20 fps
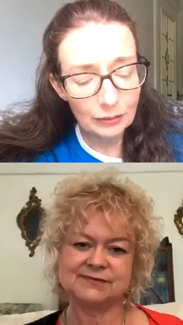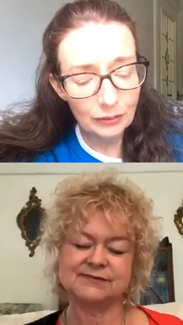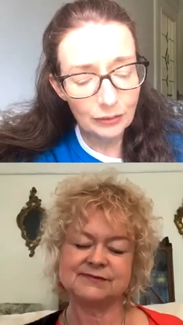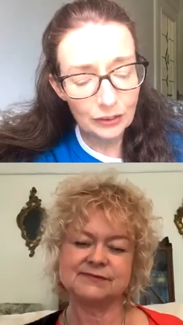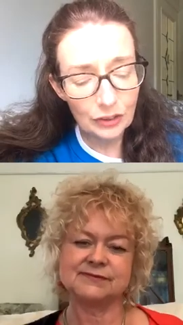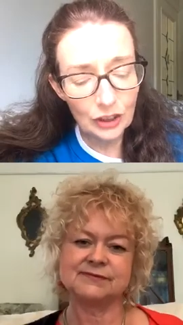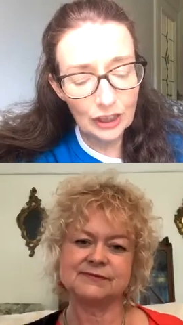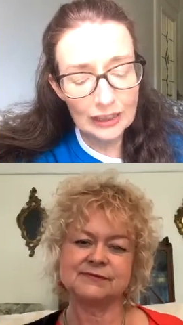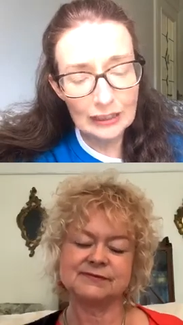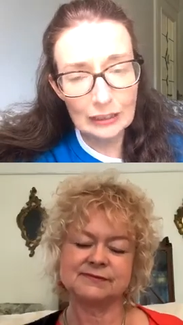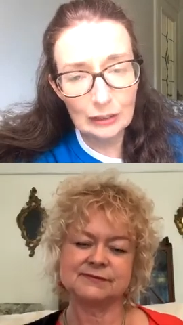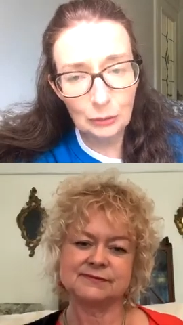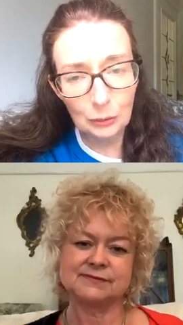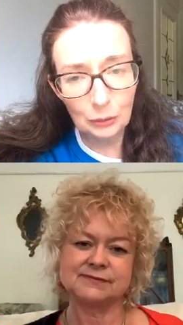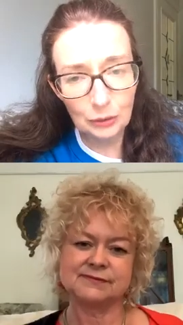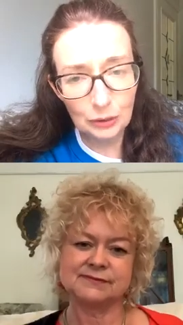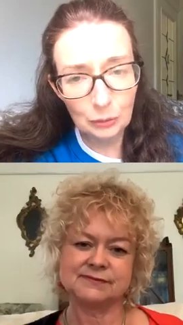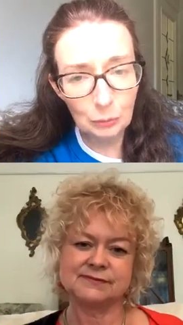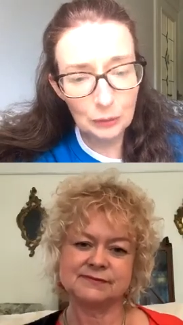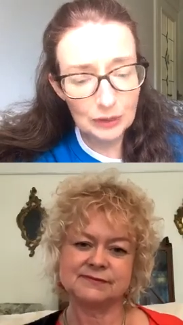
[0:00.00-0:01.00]
Speaker 1: Jane
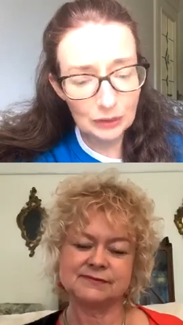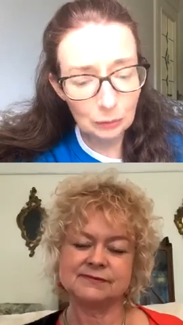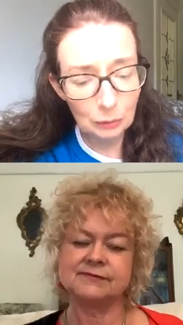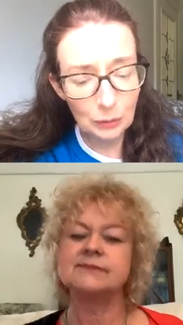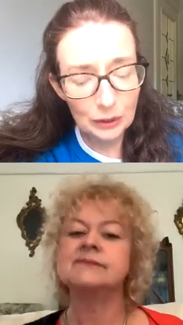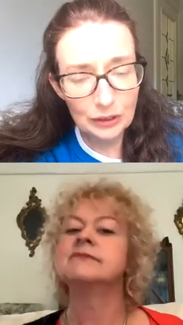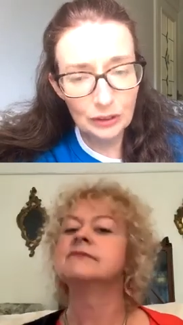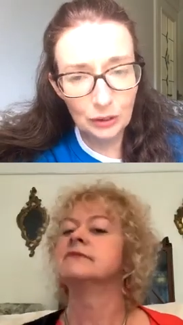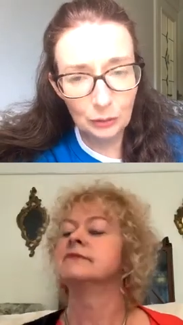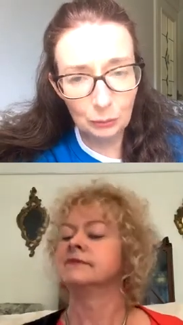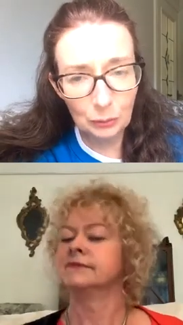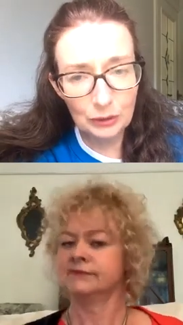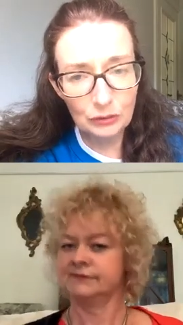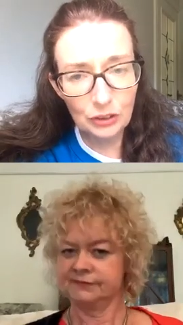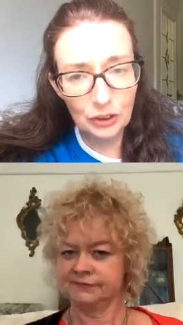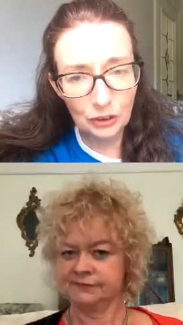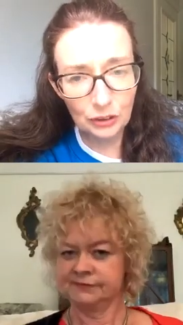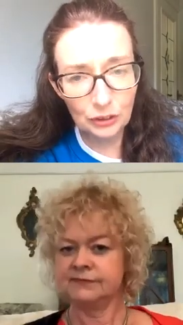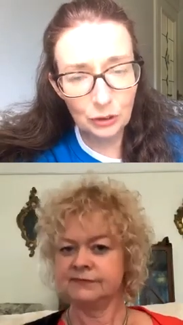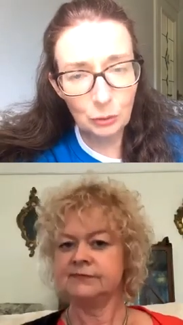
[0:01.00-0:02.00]
Lewis. We we t- we've
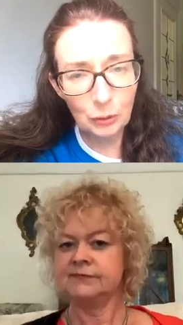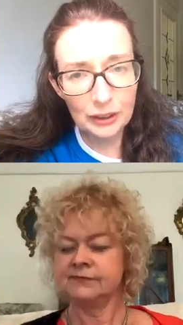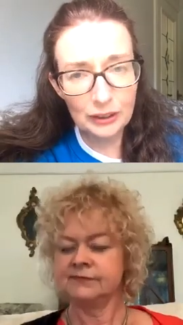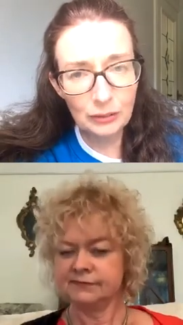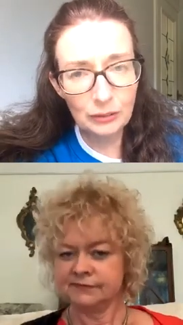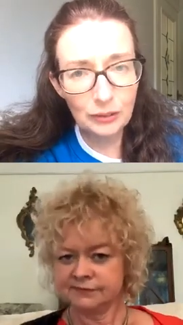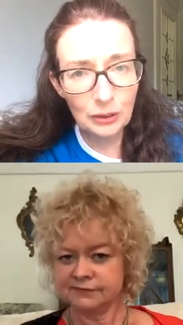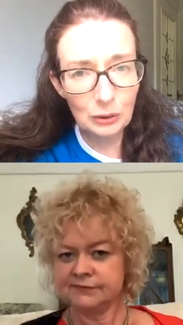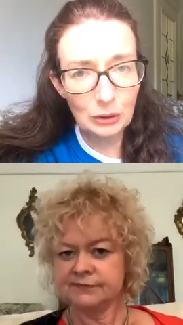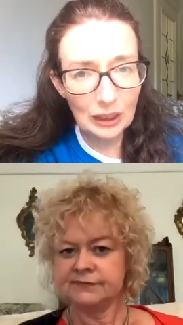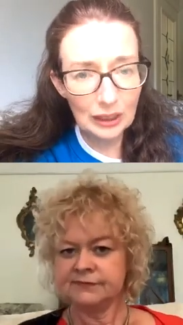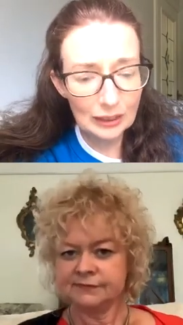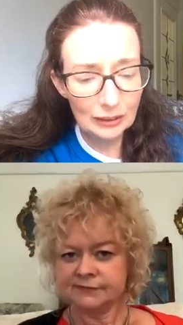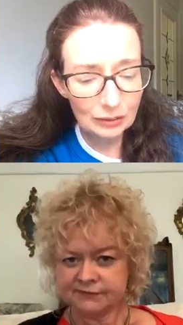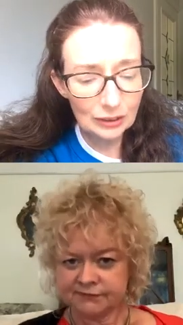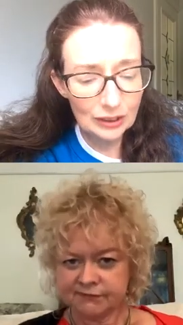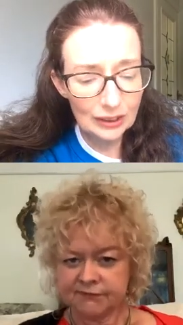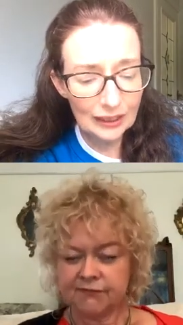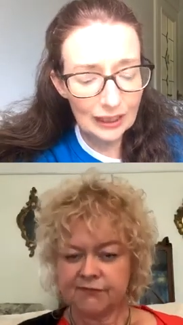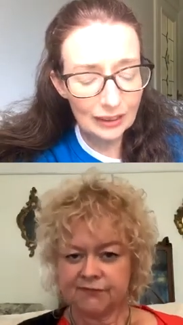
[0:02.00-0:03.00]
done quite a few lives
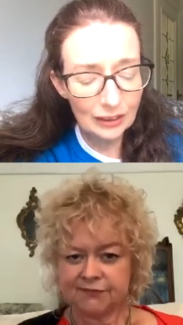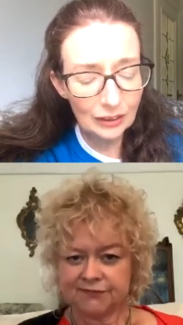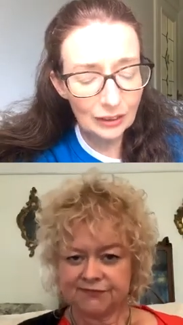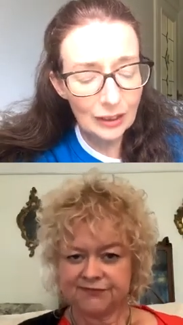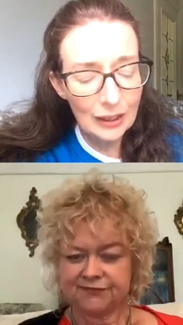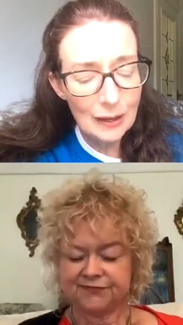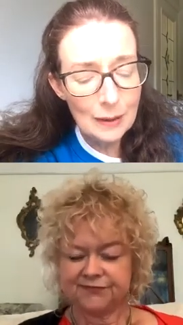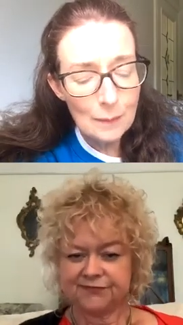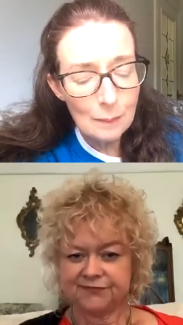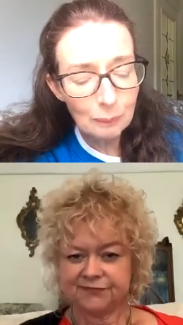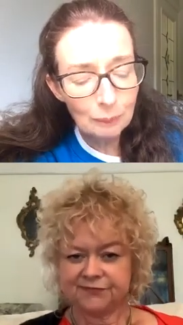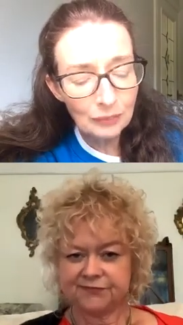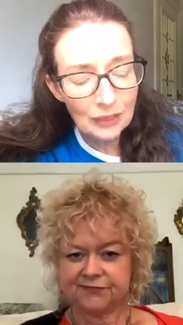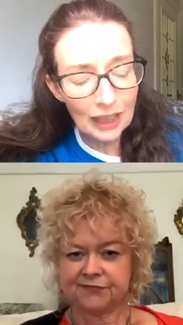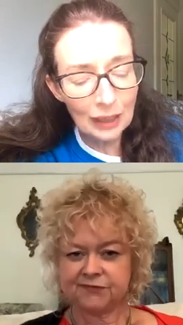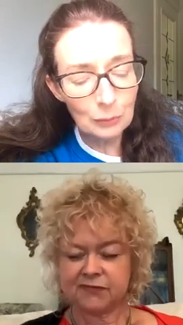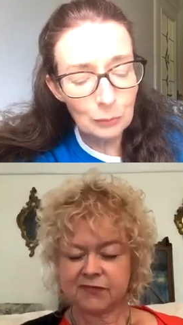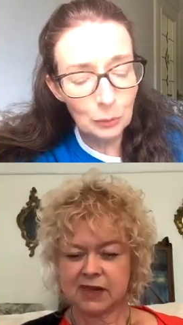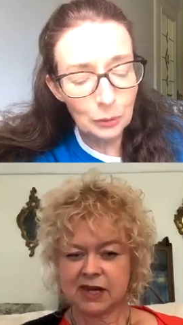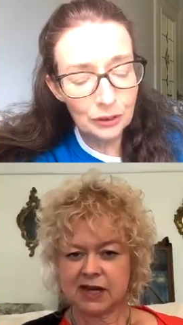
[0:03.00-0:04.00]
together,
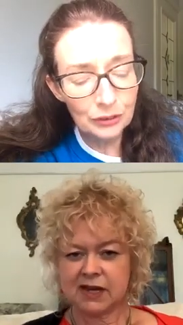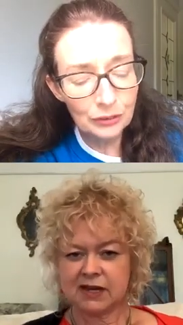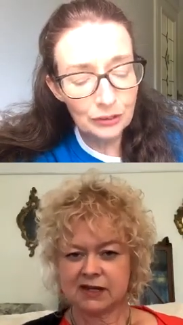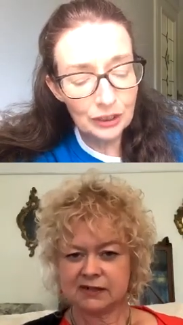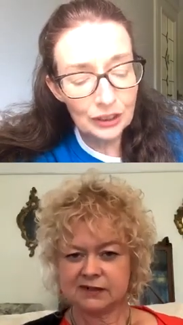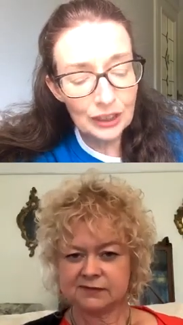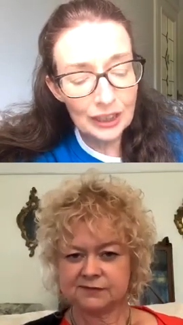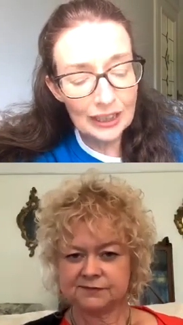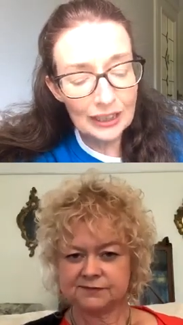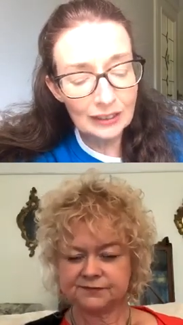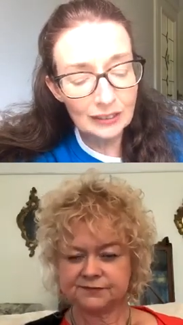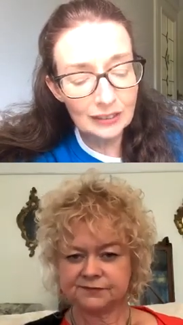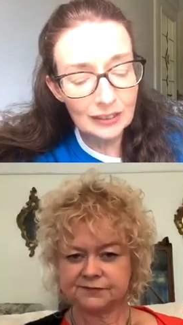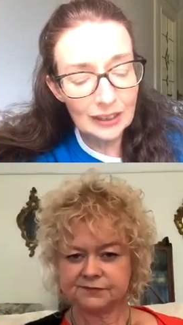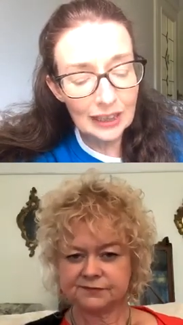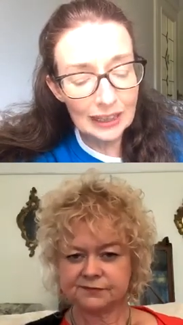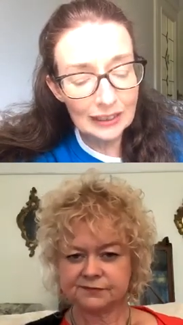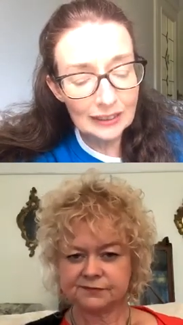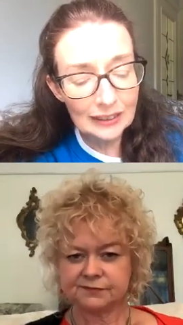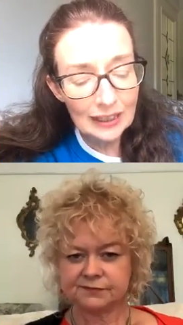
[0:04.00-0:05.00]
and one of the things
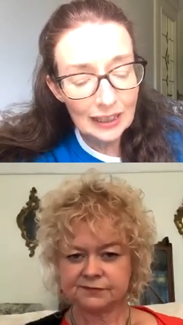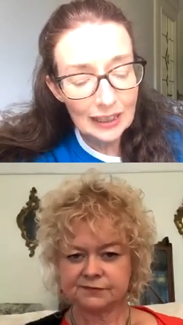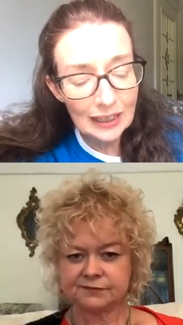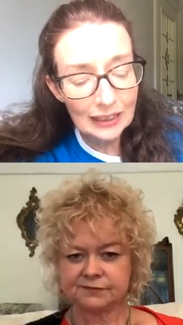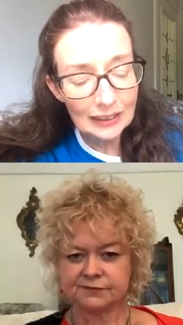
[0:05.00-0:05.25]
that you